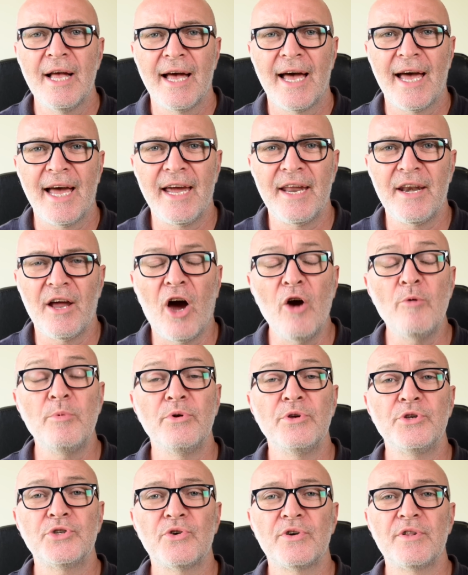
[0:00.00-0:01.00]
And I hope you
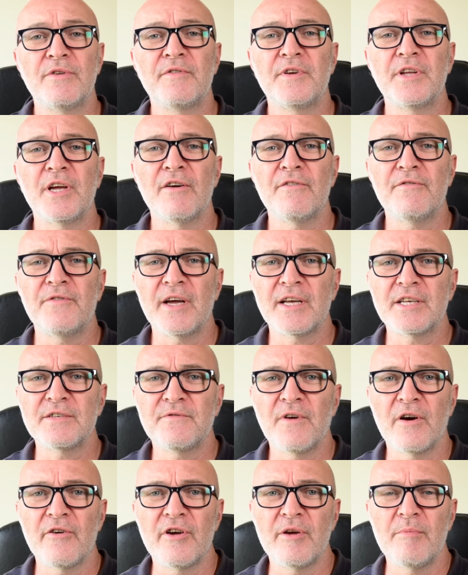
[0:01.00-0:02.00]
enjoyed the video. Thanks
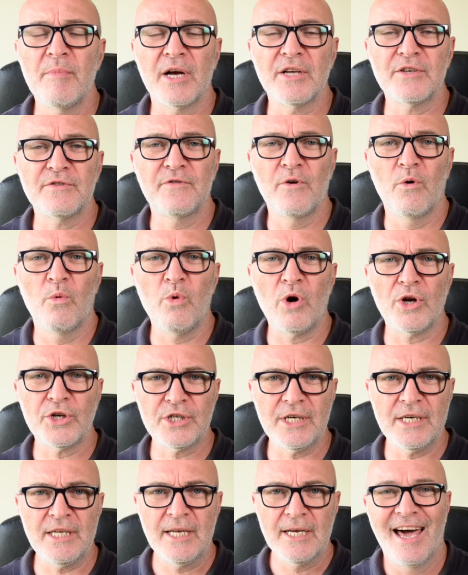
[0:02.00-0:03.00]
very much for
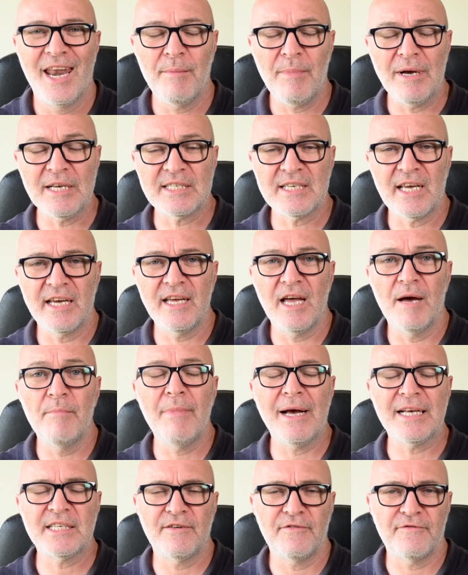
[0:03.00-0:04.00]
watching. And I must say a
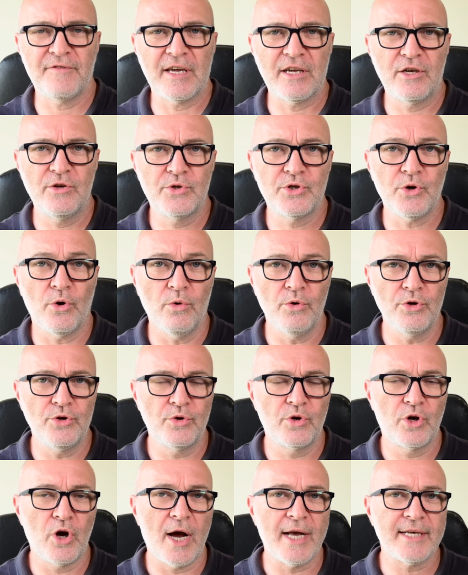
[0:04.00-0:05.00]
massive thank you to all
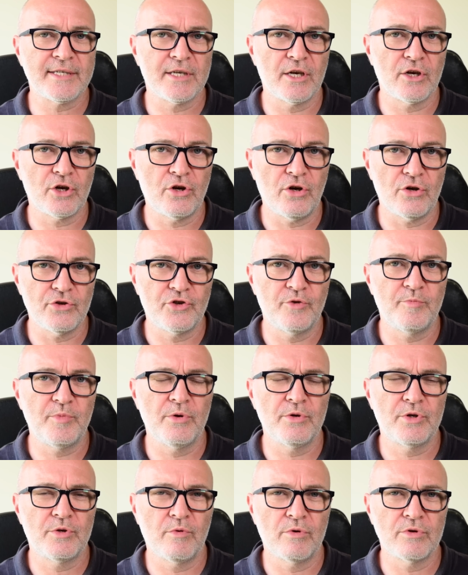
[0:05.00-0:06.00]
you guys that
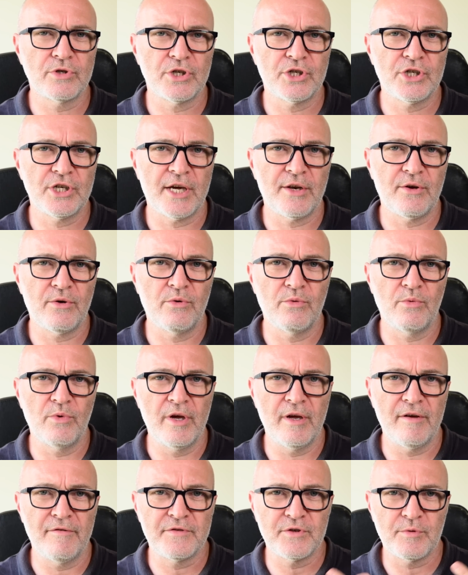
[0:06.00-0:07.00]
contribute towards the channel
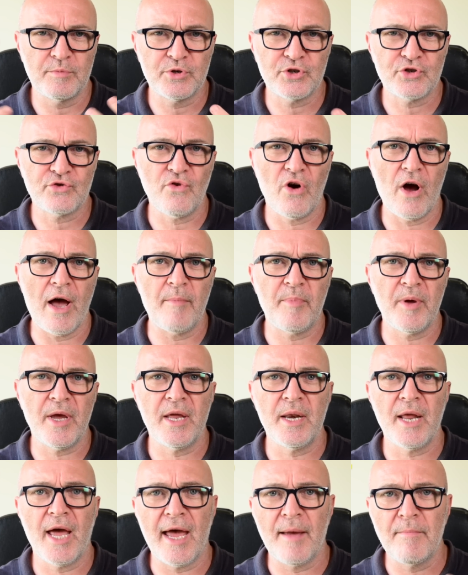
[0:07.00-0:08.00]
with
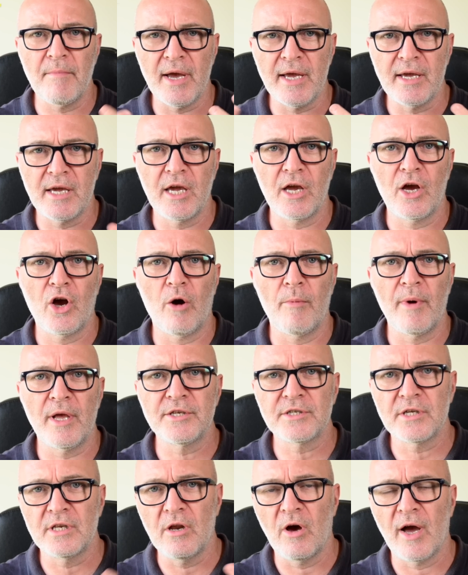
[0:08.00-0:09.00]
subscribing and making
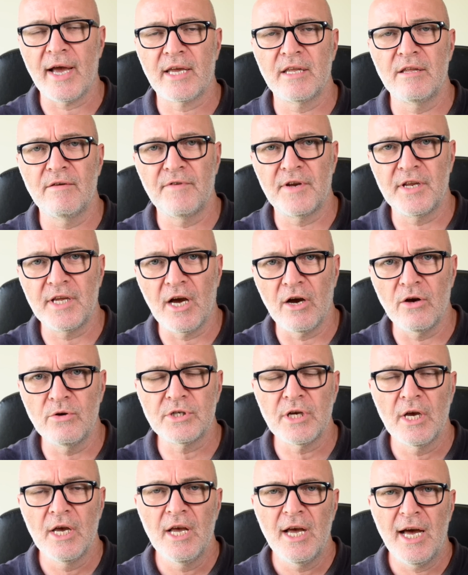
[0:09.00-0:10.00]
comments and liking the
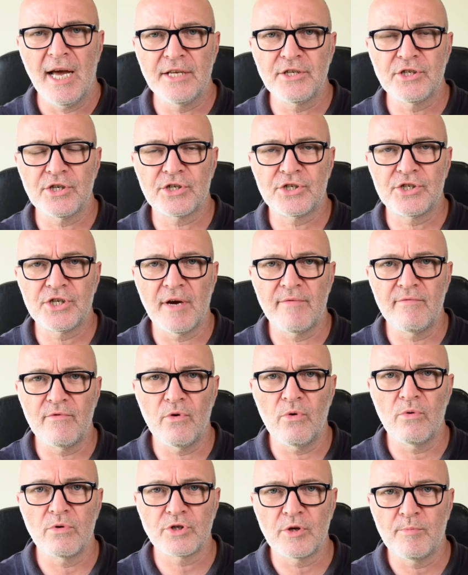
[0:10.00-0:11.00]
videos and just
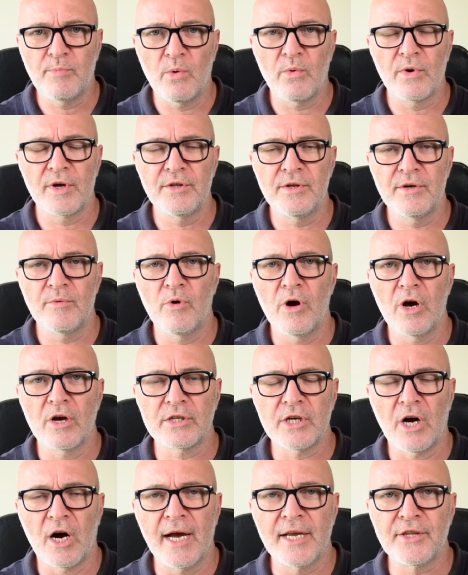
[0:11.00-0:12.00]
general supporting the
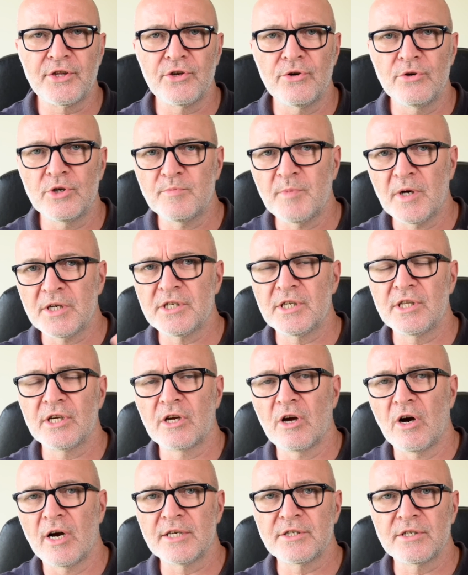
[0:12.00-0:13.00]
work that I do, especially the
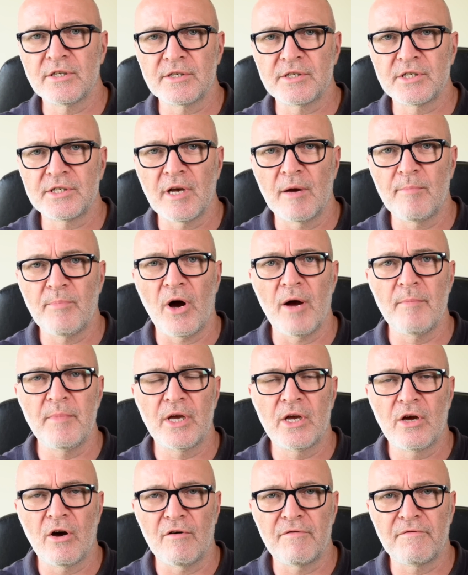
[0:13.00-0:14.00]
guys that buy
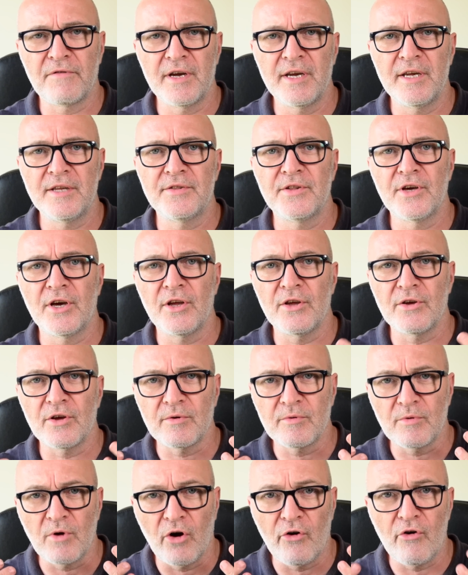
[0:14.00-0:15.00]
me coffee, that
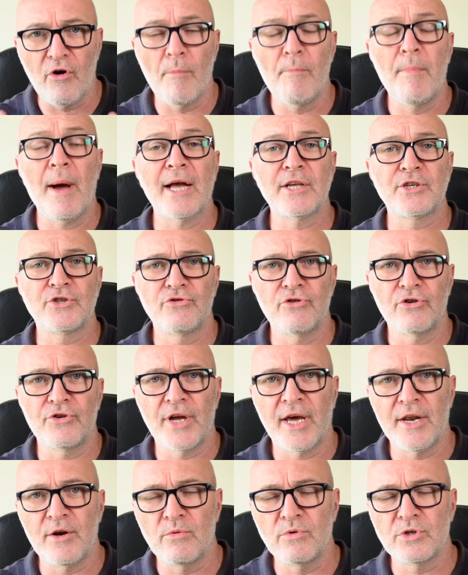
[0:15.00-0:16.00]
are on
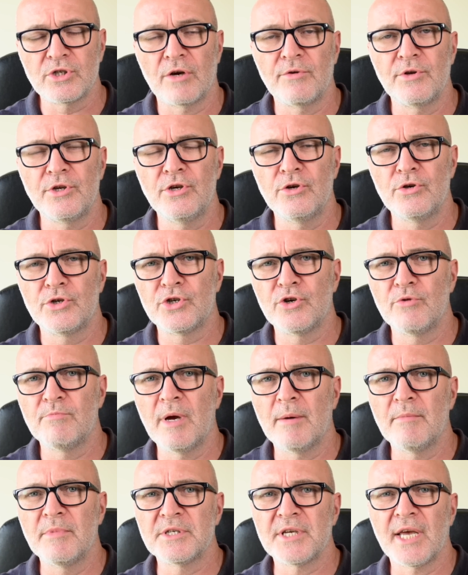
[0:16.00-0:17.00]
Patreon, and also the YouTube
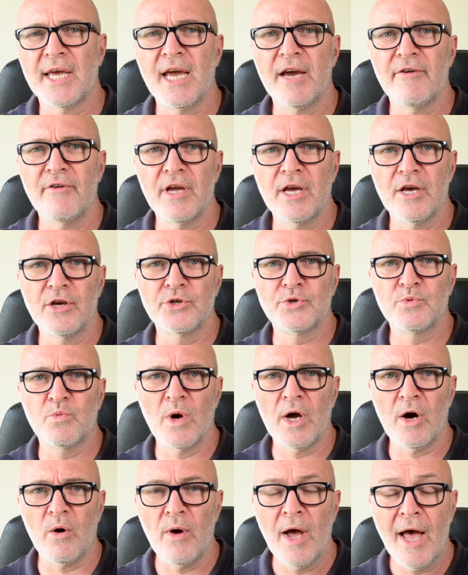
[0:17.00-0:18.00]
members area as
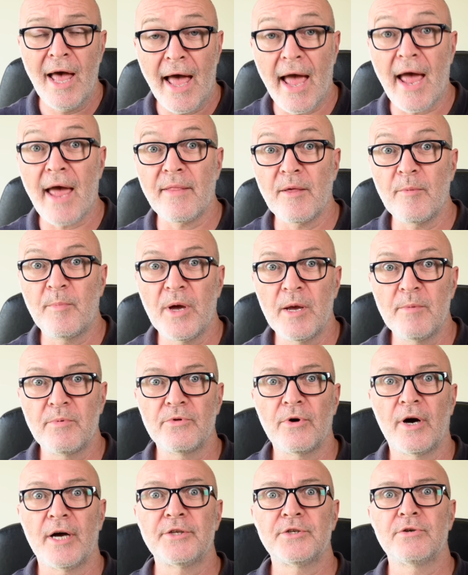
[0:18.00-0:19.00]
well, and the
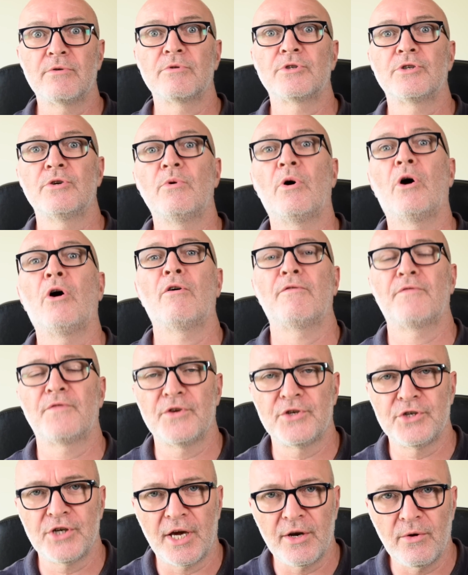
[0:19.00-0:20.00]
people that I talk to off
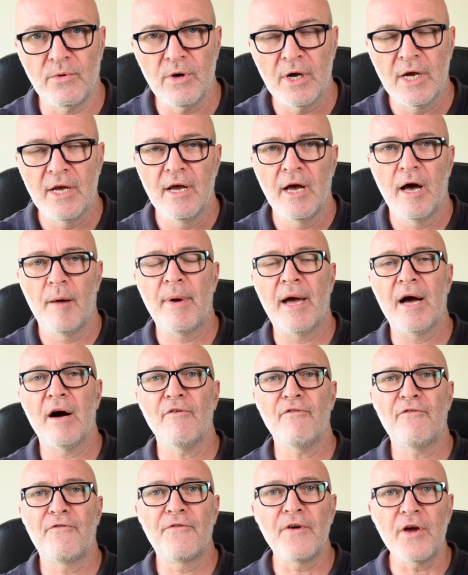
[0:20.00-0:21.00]
the channel
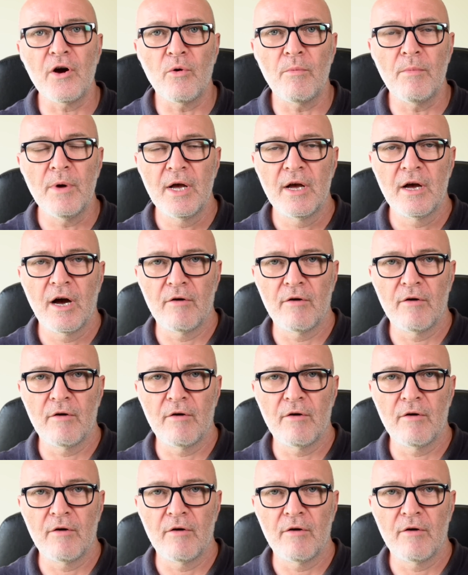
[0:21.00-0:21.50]
about film.